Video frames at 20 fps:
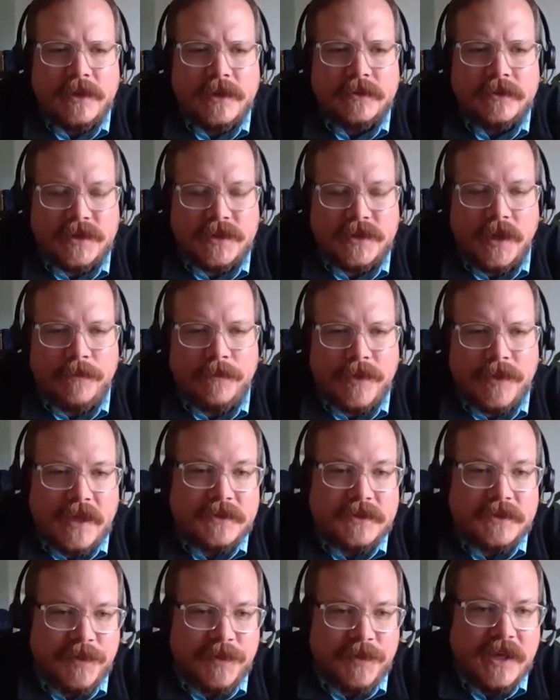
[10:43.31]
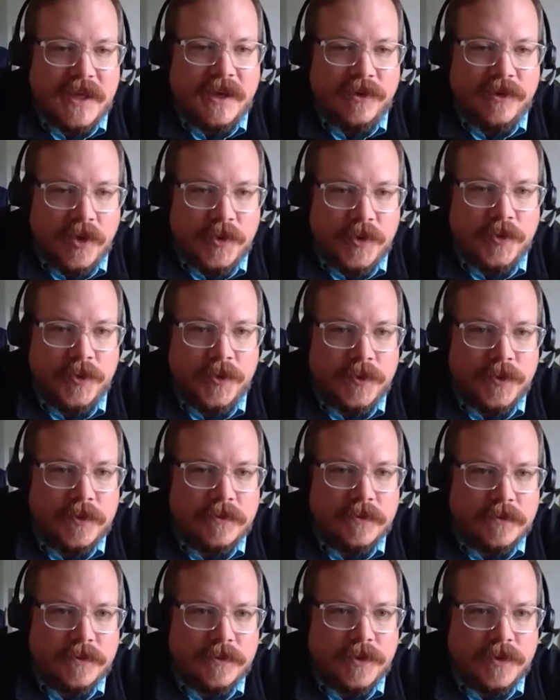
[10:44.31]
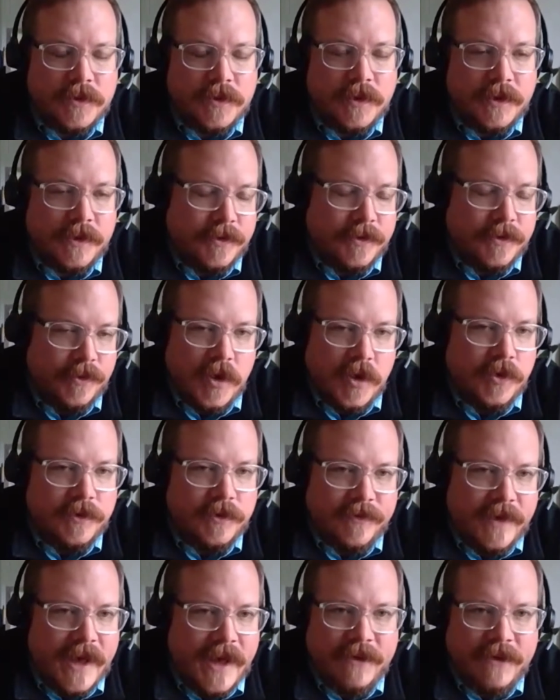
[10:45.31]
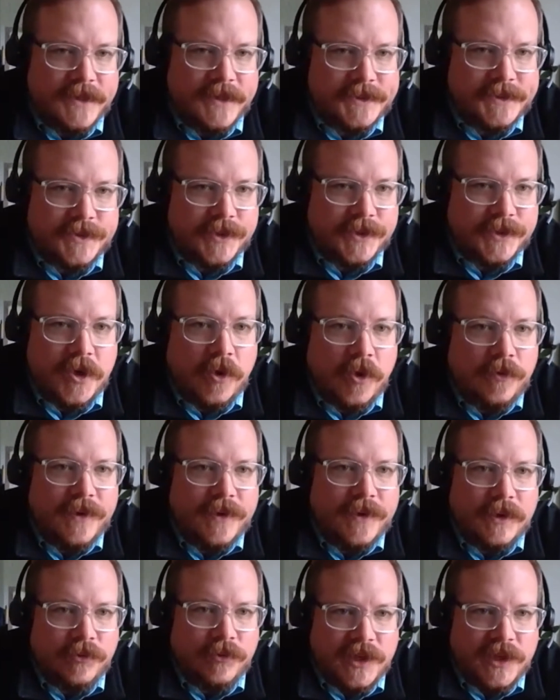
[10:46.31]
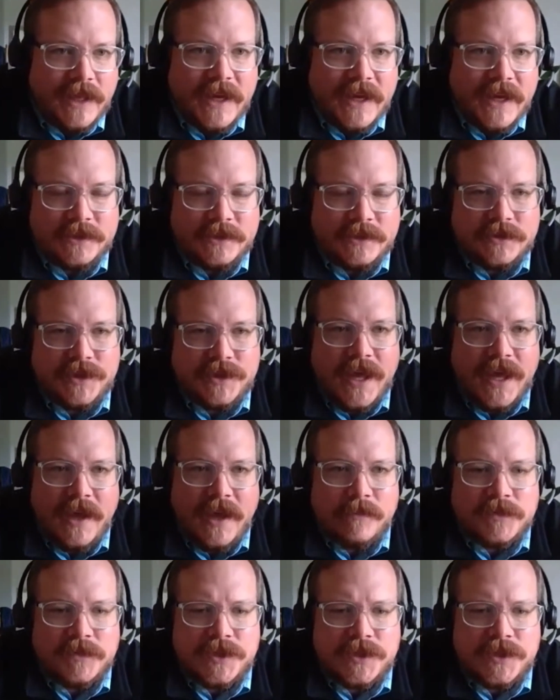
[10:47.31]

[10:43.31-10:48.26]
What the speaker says: some as being new coronavirus or COVID-related scams,